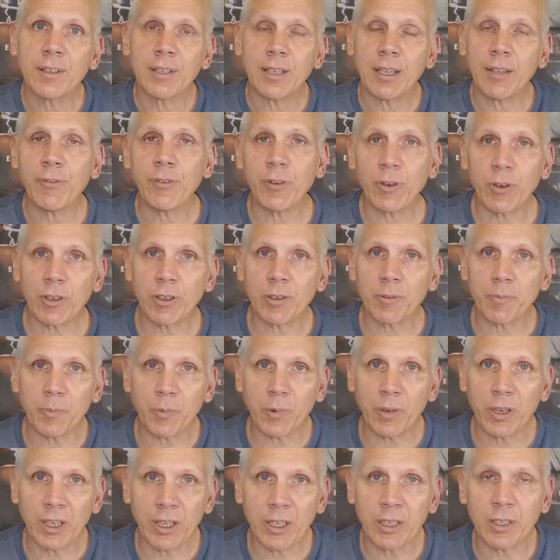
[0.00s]
if you're in, a,
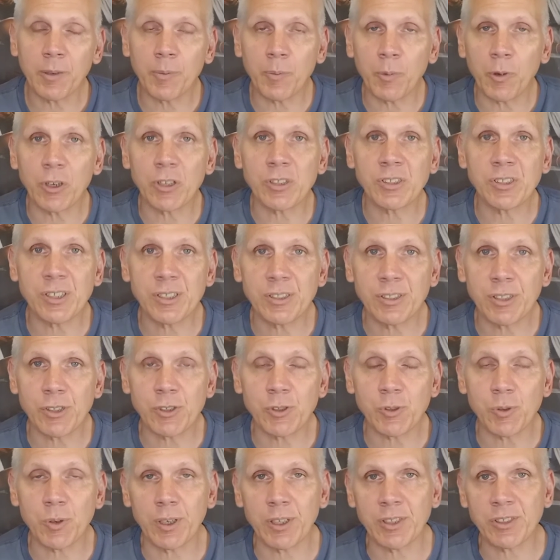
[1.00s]
in an emergency
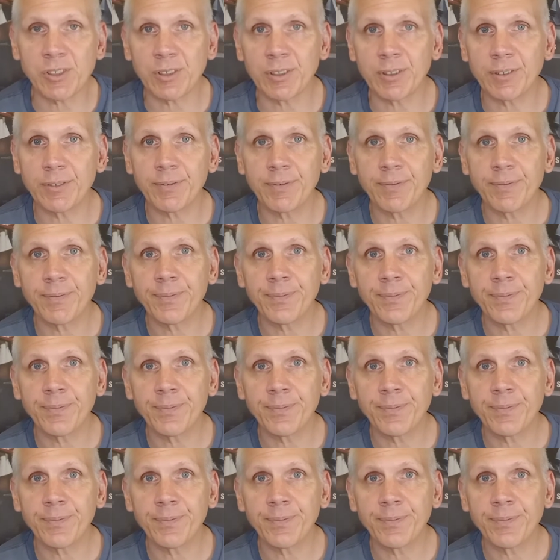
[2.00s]
situation,